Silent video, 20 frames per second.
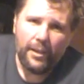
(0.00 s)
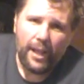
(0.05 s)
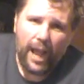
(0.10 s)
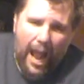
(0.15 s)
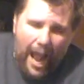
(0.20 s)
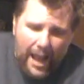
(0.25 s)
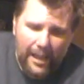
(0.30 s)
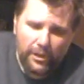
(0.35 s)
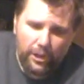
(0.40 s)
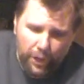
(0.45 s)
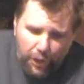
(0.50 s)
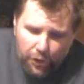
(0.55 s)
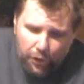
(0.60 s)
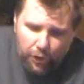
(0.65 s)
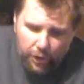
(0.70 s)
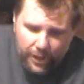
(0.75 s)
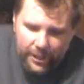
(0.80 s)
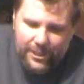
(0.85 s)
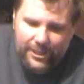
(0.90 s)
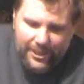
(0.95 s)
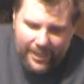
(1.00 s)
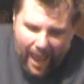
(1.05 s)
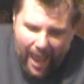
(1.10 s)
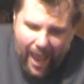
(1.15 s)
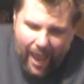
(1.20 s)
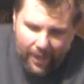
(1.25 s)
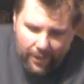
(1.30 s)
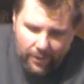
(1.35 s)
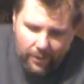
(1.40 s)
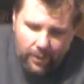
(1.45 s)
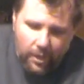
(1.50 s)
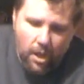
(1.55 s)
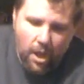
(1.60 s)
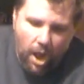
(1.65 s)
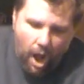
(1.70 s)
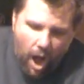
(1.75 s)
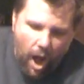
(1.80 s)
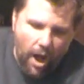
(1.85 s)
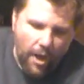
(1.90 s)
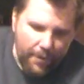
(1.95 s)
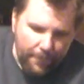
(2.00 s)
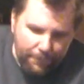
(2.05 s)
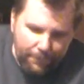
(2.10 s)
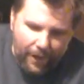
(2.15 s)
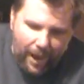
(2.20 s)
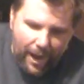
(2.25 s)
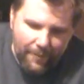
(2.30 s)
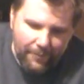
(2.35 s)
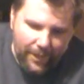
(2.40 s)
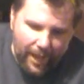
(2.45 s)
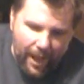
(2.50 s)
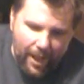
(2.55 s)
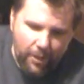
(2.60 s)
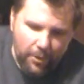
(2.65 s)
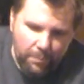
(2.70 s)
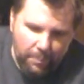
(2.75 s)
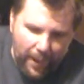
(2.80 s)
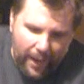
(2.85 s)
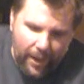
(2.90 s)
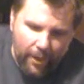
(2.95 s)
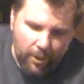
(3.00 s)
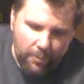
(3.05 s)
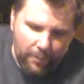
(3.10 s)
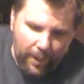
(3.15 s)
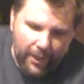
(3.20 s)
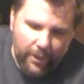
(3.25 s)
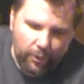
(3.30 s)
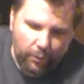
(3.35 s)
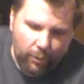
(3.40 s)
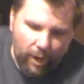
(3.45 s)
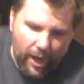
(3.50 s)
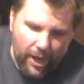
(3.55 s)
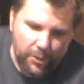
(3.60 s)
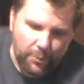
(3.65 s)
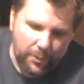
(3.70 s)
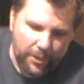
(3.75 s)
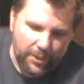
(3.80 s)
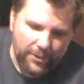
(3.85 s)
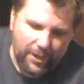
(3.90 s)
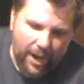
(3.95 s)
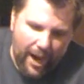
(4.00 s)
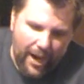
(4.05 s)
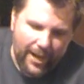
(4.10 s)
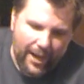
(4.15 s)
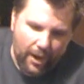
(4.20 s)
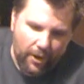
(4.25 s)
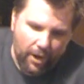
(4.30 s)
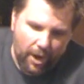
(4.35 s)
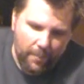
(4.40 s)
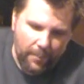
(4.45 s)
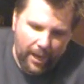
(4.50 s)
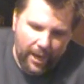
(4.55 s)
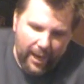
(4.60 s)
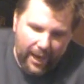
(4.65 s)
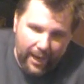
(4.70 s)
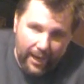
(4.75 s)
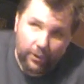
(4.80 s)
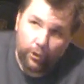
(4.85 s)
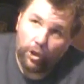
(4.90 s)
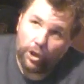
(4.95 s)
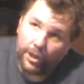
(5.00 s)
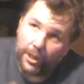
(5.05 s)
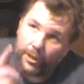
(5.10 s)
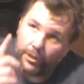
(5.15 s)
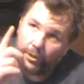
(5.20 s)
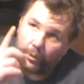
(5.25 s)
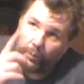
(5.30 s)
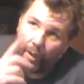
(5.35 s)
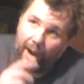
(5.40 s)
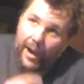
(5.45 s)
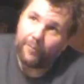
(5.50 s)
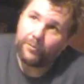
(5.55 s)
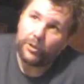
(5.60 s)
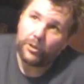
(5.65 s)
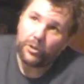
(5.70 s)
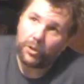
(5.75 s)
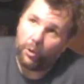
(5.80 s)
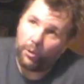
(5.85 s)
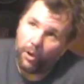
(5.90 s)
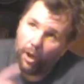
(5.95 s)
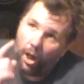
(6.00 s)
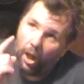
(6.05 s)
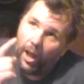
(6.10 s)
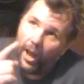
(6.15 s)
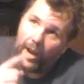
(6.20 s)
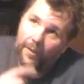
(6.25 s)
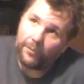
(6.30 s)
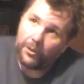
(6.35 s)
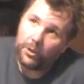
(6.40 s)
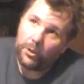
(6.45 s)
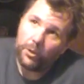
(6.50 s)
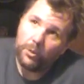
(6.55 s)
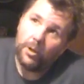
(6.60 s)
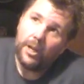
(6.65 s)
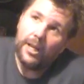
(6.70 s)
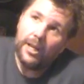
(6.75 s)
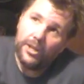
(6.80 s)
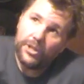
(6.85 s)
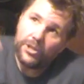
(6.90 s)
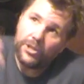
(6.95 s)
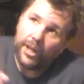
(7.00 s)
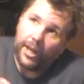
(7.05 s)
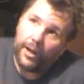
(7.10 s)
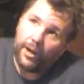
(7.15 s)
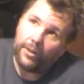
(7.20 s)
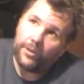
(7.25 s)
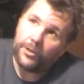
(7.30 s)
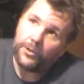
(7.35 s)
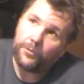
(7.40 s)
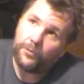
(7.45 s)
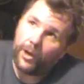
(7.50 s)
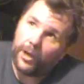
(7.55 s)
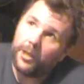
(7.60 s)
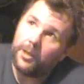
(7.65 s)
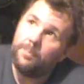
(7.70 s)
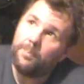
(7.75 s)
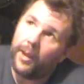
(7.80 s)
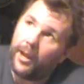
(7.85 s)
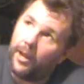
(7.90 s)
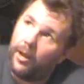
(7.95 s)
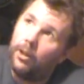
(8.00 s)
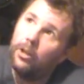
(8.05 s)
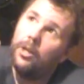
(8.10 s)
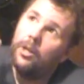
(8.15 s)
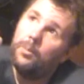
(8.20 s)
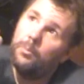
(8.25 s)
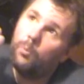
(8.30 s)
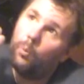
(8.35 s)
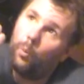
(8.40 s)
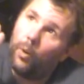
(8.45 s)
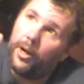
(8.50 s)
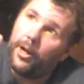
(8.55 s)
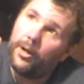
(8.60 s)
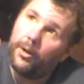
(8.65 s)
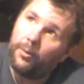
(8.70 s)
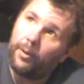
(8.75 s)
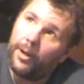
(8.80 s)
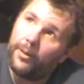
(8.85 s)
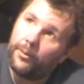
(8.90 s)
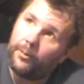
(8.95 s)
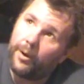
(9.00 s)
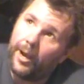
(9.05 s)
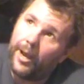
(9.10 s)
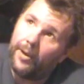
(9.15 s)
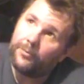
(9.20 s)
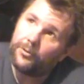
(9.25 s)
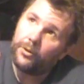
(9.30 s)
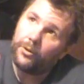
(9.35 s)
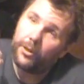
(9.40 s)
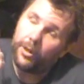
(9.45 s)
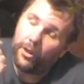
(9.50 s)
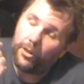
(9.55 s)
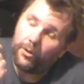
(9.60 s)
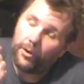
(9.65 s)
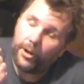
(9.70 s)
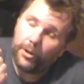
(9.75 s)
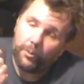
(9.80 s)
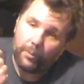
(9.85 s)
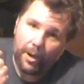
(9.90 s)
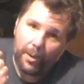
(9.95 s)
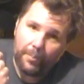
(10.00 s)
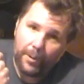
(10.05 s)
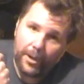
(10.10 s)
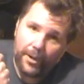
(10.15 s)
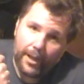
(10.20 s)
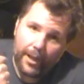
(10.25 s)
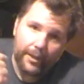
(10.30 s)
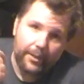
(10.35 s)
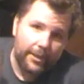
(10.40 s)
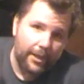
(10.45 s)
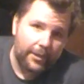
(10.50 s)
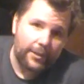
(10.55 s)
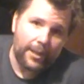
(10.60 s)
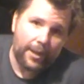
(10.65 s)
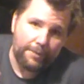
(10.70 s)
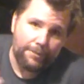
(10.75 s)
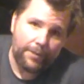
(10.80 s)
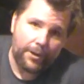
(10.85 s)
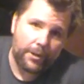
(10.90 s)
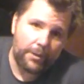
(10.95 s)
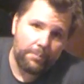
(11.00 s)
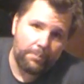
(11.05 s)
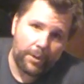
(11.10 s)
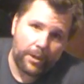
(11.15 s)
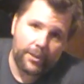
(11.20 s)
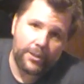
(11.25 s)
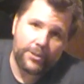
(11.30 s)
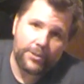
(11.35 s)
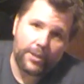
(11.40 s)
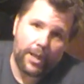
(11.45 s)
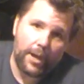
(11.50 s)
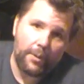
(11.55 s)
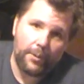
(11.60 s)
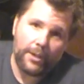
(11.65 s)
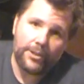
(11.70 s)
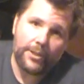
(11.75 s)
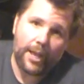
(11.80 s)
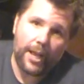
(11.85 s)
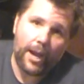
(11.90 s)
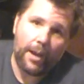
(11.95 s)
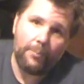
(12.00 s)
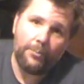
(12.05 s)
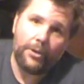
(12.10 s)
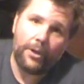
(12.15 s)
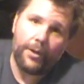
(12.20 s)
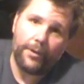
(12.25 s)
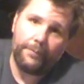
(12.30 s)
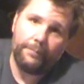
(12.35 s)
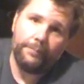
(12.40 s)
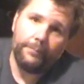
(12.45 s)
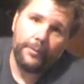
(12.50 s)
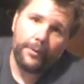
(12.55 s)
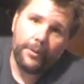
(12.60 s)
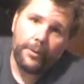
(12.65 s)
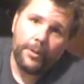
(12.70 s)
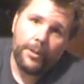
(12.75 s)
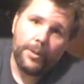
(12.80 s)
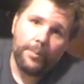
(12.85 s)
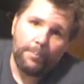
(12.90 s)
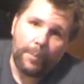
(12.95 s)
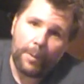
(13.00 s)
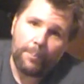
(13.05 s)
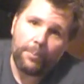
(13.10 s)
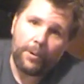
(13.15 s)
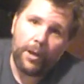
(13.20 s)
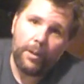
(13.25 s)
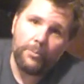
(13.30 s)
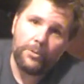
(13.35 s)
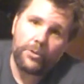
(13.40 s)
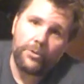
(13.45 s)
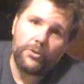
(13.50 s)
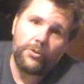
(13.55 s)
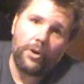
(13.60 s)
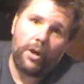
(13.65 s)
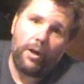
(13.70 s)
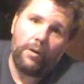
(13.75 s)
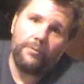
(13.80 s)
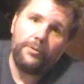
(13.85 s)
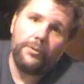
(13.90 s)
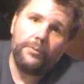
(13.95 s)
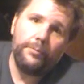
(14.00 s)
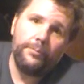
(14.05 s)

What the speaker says: I literally sat on a 5-gallon pail in my garage with a tie down on my hand, looking at the rafters, going, all I have to do, stand on this fucking pail, one end around the rafter, the other end around my neck, kick that fucking bucket sideways, and I'm done. My problems are solved.